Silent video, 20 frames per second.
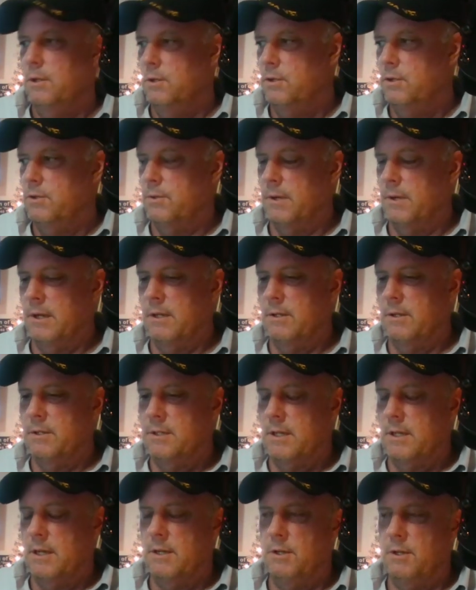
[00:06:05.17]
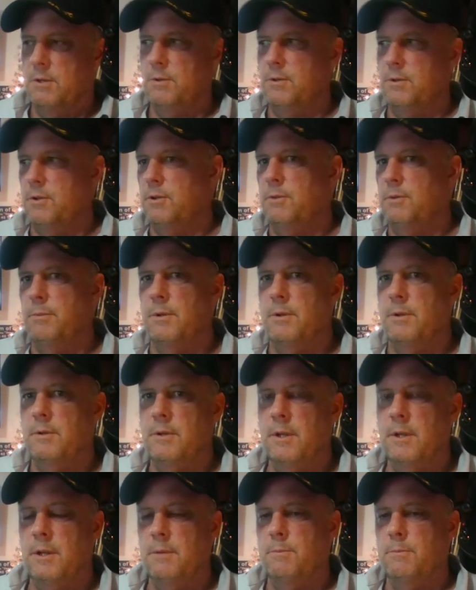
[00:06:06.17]
trailers on YouTube
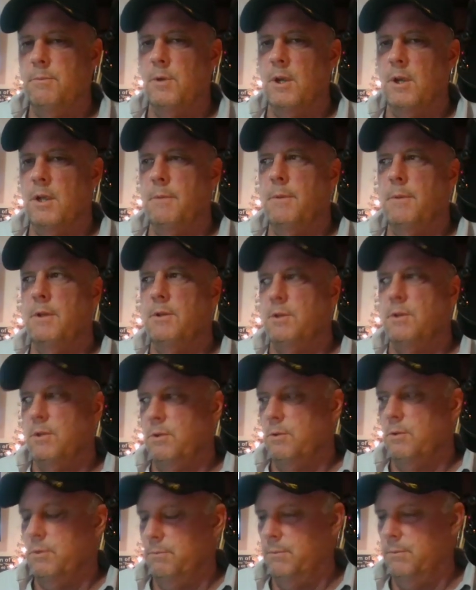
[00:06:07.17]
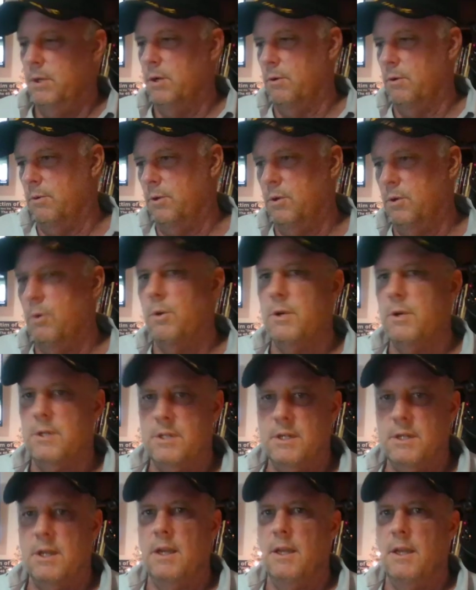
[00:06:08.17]
and bring them into, your
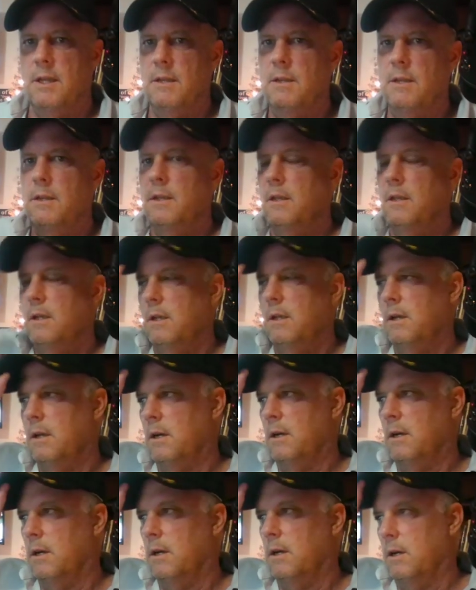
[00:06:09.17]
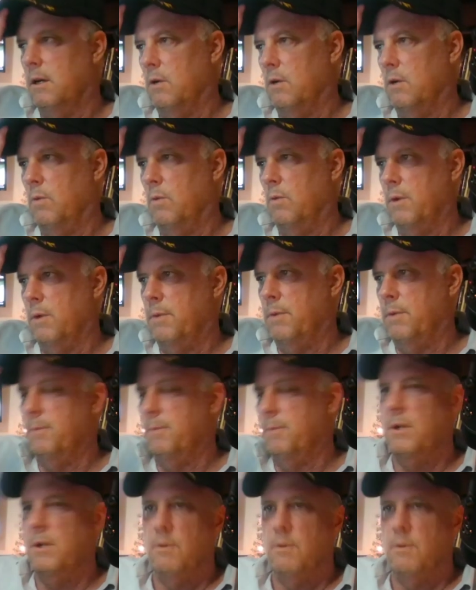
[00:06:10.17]
site where people
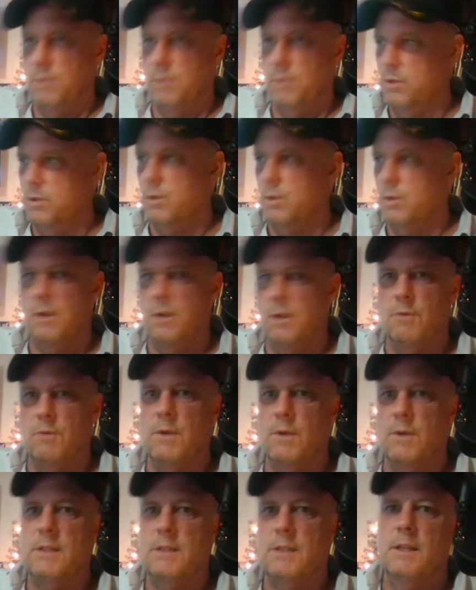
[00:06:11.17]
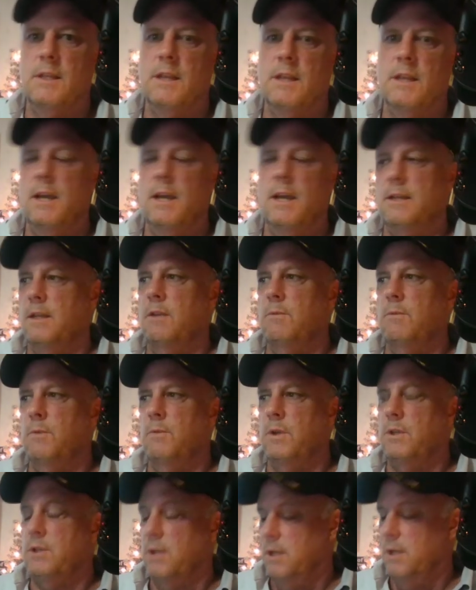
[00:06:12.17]
can enjoy the rest of the content,
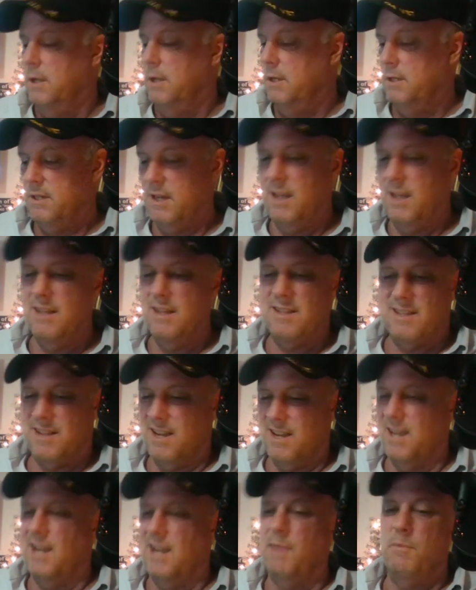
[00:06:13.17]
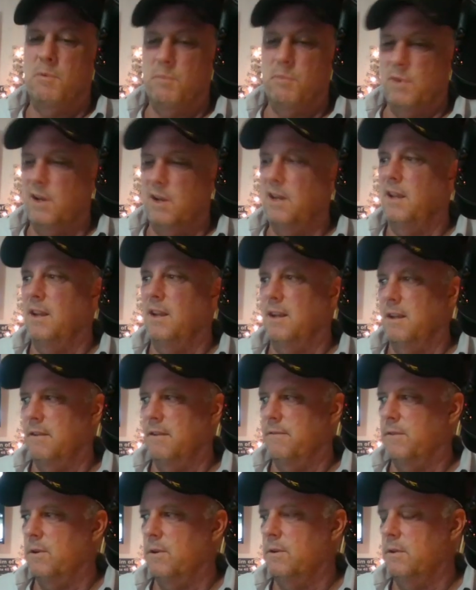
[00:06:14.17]
which takes time and money and
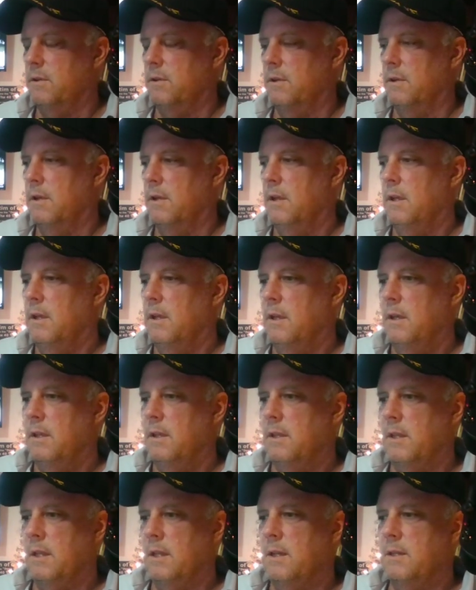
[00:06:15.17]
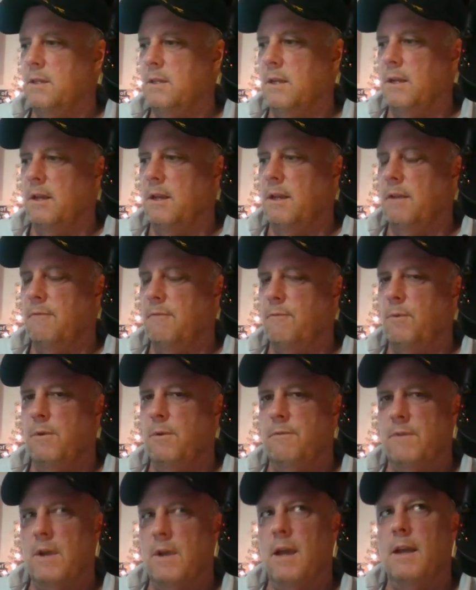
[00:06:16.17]
effort and things. And if
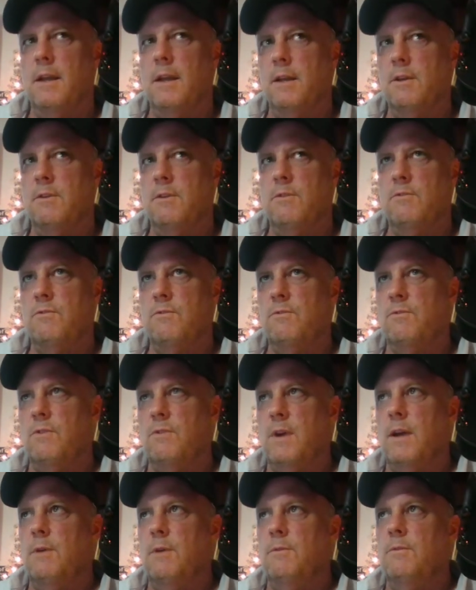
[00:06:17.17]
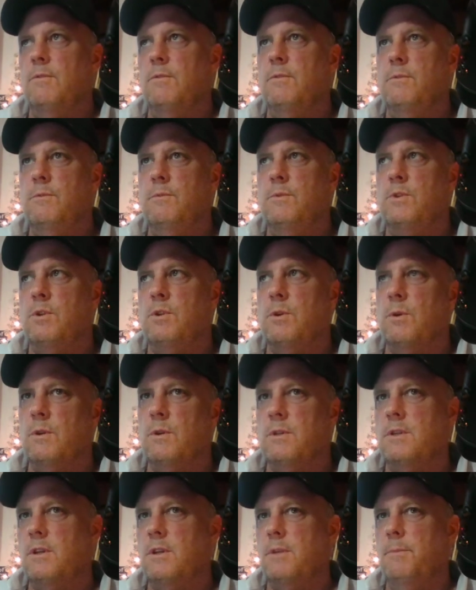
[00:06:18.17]
we've got a
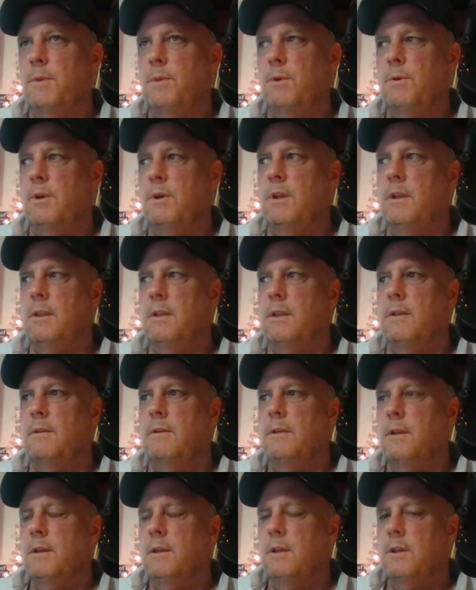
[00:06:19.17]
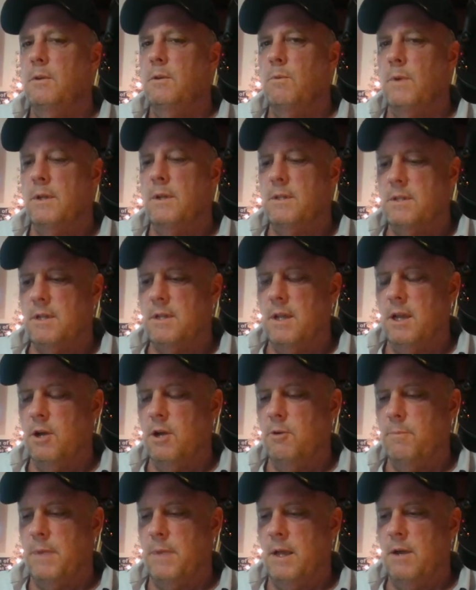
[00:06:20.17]
crowd-sourced community that wants to
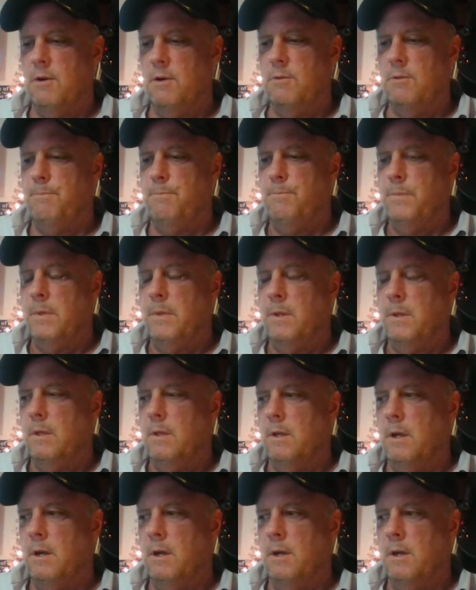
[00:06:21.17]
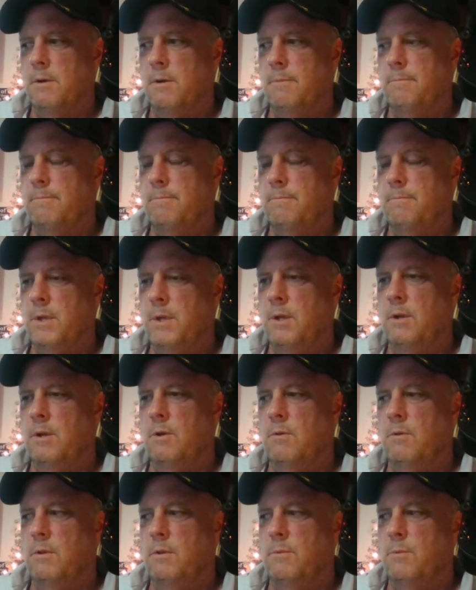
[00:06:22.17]
help out,
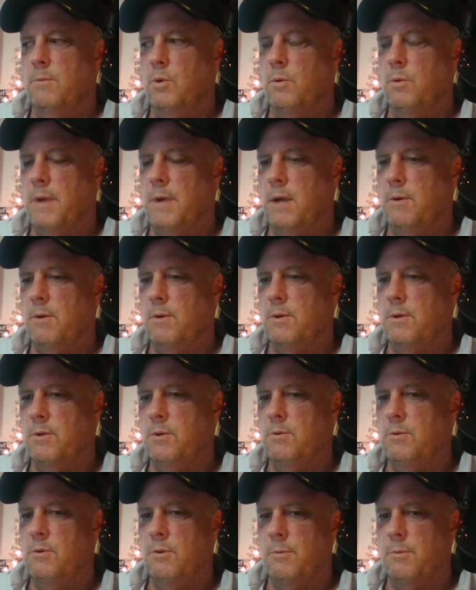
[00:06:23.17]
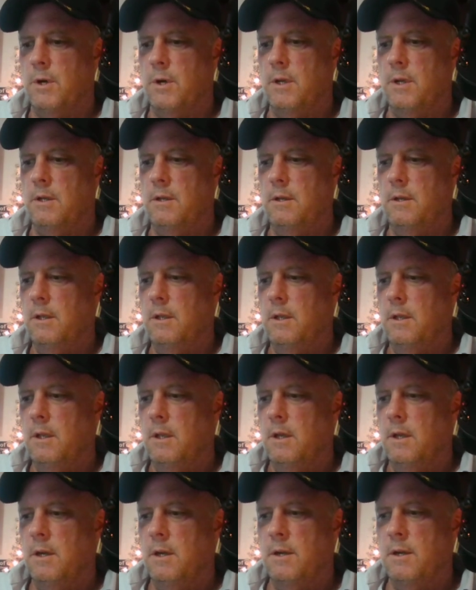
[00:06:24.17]
then more power to them, right?
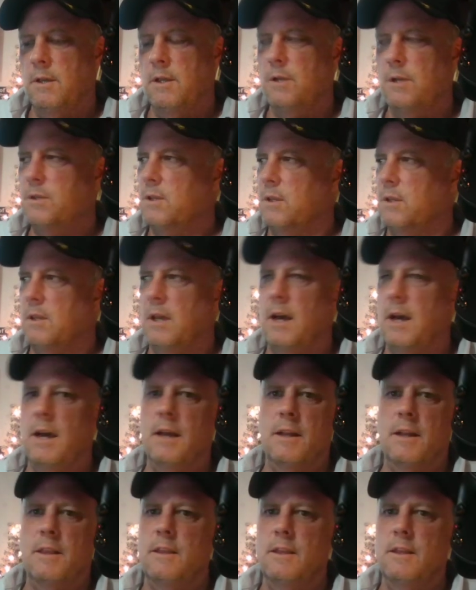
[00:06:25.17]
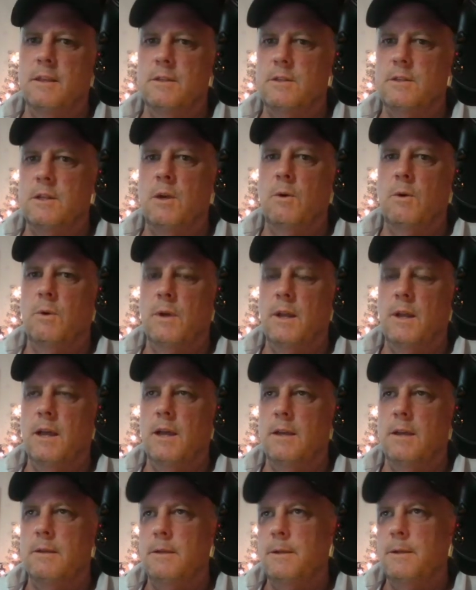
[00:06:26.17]
There's a lot of things going
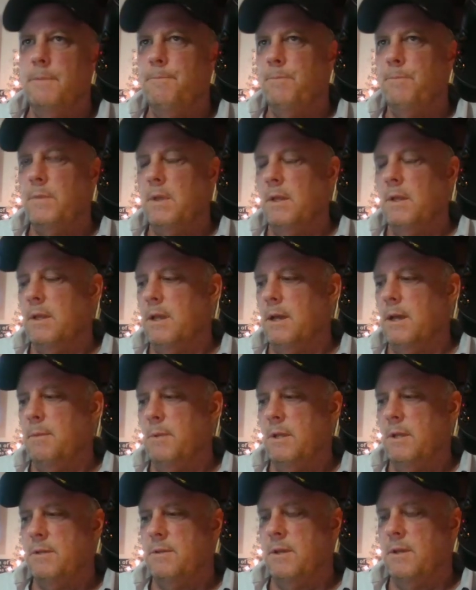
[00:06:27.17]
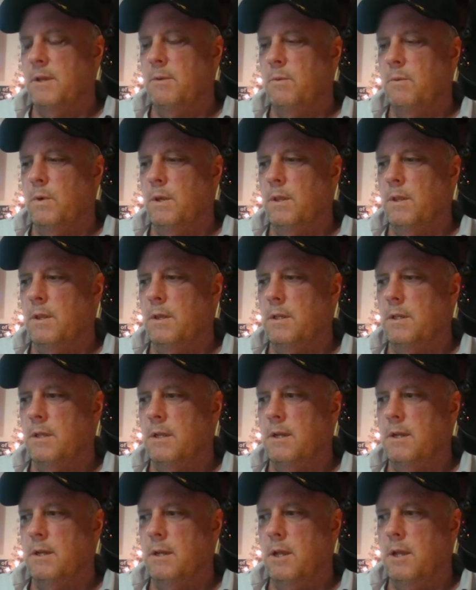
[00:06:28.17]
on. And God bless anyone that
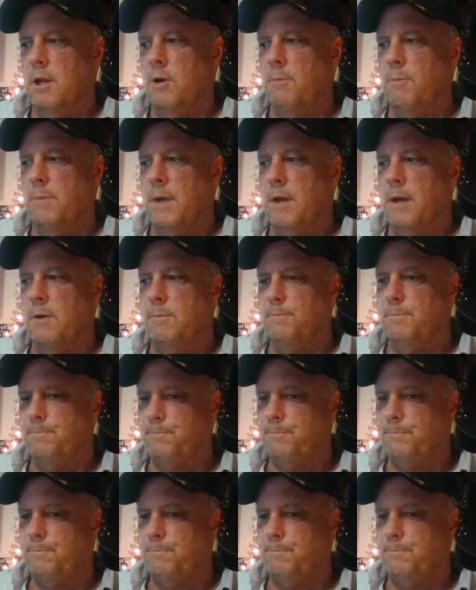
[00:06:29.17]
can help out